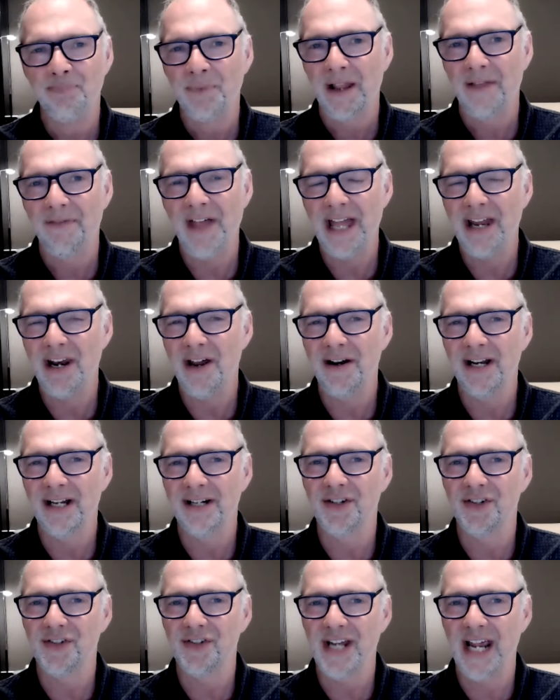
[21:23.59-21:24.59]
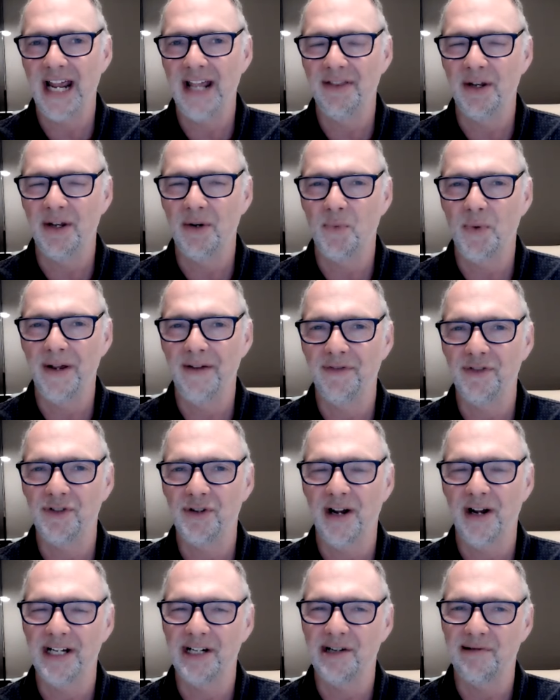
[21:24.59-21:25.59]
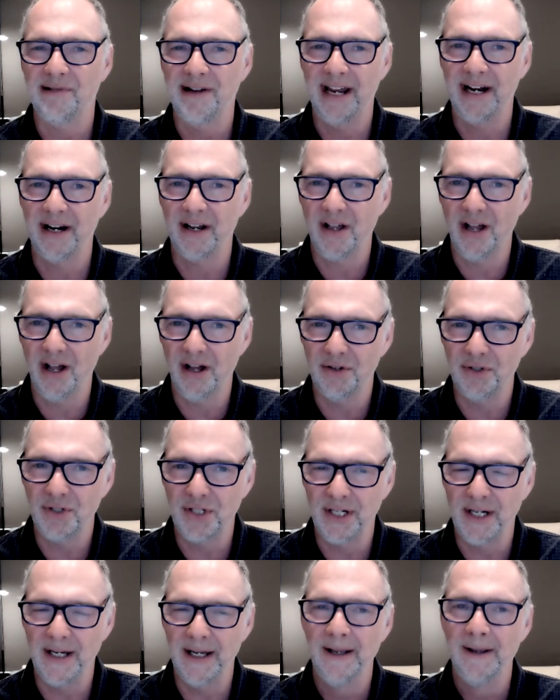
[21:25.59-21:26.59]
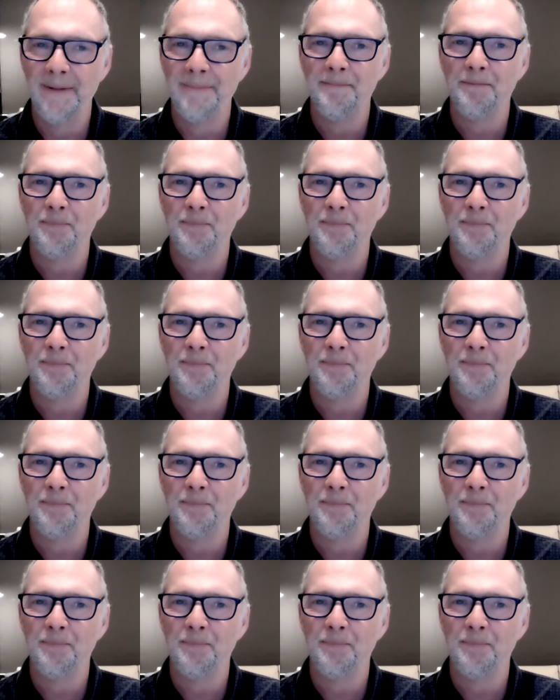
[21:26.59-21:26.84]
they don't understand that we've tried to create a culture.